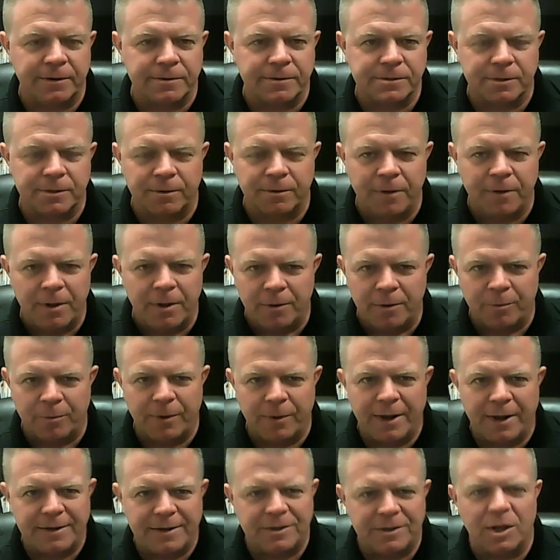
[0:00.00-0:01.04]
So we're
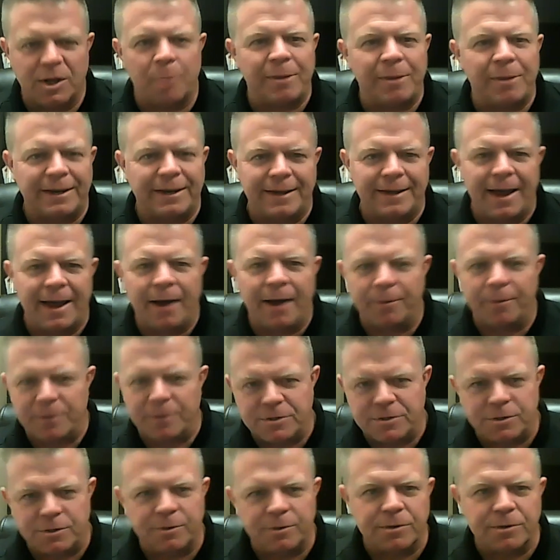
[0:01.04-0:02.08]
not dumbing down the
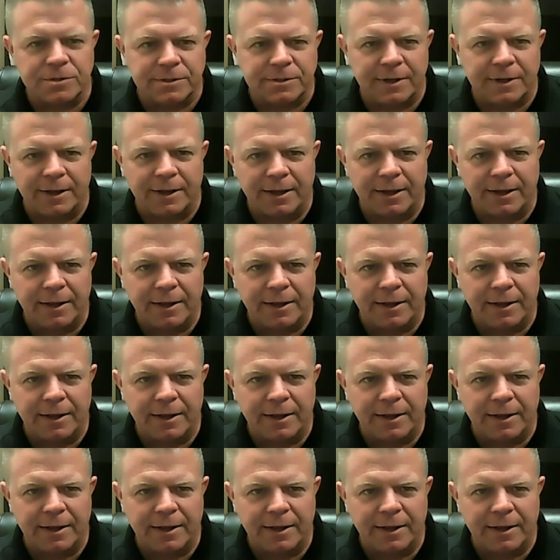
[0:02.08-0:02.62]
junior stick.